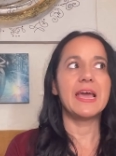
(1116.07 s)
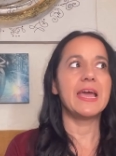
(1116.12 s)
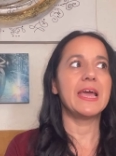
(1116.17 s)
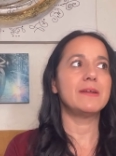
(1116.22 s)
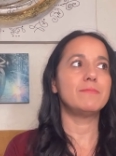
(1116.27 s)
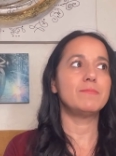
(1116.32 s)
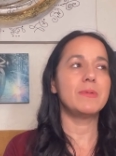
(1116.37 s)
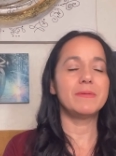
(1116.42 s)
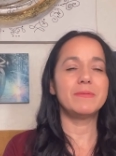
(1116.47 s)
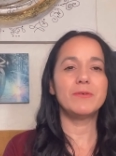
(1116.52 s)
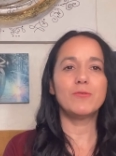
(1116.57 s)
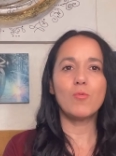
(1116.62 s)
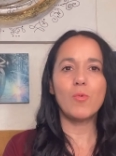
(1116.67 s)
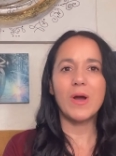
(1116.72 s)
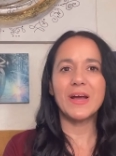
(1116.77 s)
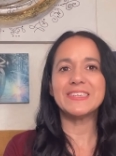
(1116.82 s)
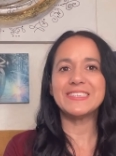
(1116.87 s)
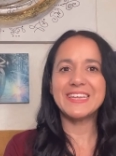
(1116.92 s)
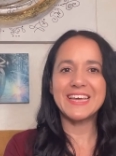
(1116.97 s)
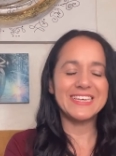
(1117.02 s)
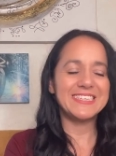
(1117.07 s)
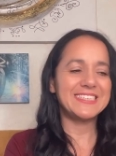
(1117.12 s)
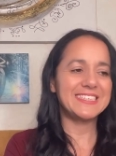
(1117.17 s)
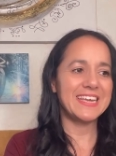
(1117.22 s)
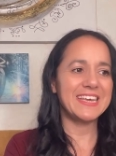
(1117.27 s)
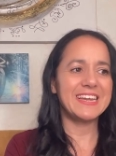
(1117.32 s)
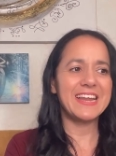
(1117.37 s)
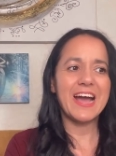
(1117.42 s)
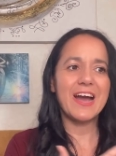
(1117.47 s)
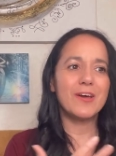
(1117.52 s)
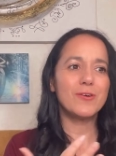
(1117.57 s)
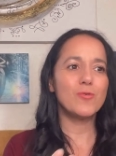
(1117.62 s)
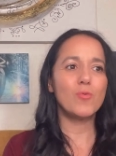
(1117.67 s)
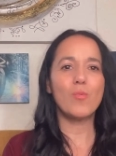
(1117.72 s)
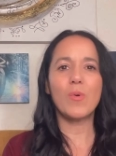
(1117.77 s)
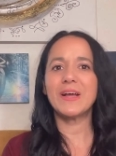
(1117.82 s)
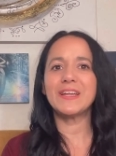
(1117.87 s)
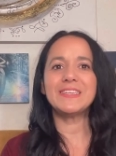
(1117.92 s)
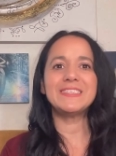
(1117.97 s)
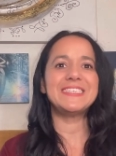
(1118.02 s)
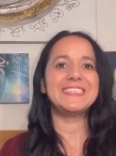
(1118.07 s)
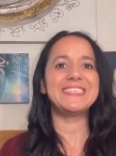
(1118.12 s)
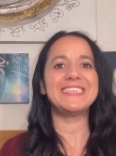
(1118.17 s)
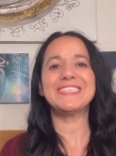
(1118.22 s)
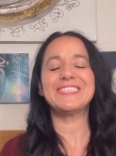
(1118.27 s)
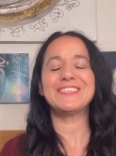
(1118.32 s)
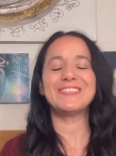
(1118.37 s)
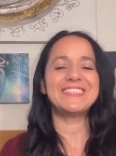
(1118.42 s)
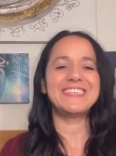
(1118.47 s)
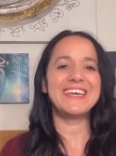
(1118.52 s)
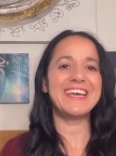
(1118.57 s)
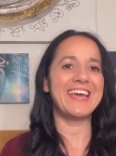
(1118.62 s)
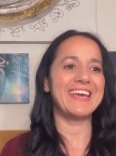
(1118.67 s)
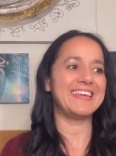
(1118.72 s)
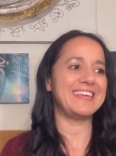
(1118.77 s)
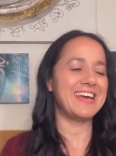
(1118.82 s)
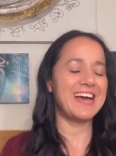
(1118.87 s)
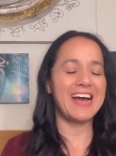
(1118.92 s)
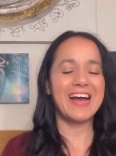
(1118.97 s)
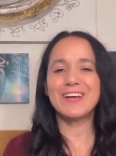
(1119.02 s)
And maybe one day saying, I don't want tea today.